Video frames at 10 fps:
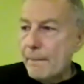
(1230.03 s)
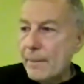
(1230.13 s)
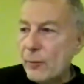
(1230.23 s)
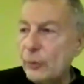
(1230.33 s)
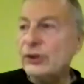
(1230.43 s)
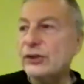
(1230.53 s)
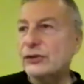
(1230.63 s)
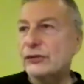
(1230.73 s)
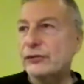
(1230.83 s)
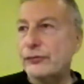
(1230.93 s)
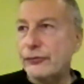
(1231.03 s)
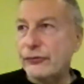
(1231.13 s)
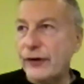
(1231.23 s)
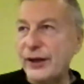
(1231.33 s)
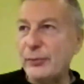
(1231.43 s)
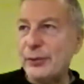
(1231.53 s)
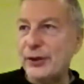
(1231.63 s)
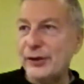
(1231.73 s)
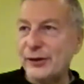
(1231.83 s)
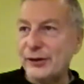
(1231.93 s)
Which is funny
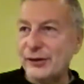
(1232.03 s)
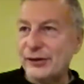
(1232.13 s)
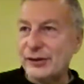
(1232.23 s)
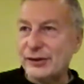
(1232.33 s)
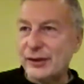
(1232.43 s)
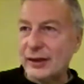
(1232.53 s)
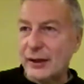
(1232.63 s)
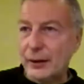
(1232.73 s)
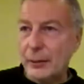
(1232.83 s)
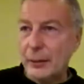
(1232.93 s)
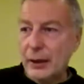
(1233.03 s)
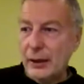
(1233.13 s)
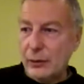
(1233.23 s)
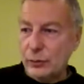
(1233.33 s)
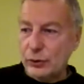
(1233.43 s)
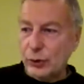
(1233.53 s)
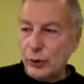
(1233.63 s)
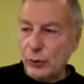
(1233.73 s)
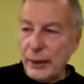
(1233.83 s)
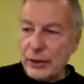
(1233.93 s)
because there was
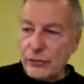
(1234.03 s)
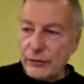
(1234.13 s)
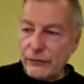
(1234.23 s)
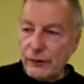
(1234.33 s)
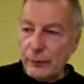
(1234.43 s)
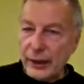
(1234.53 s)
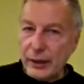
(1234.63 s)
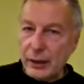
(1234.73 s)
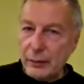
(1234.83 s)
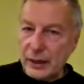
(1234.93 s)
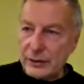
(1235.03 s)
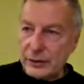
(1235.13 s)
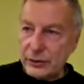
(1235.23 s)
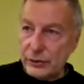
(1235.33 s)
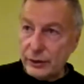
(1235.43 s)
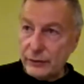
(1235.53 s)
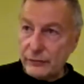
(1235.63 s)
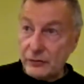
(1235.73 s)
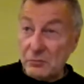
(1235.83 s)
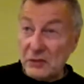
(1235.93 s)
documentary filmmaking in Macedonia
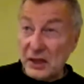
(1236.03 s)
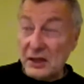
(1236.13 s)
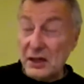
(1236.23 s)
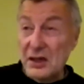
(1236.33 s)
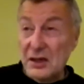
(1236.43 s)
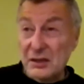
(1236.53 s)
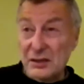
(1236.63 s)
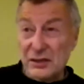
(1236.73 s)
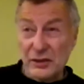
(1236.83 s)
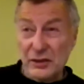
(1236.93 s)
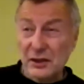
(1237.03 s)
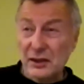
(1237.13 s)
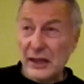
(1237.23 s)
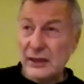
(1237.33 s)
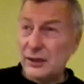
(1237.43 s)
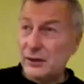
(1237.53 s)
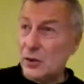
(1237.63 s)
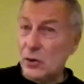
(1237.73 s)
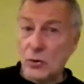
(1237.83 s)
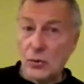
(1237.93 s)
from like starting
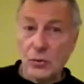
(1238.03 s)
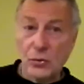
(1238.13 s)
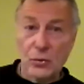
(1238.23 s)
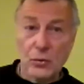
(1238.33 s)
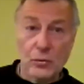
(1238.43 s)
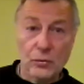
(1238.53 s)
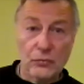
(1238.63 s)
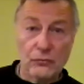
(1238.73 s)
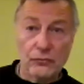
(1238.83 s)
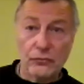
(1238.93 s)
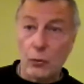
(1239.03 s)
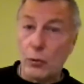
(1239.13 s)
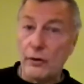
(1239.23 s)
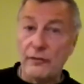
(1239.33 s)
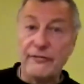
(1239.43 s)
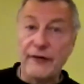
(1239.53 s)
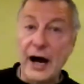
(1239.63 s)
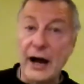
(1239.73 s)
1904, 5,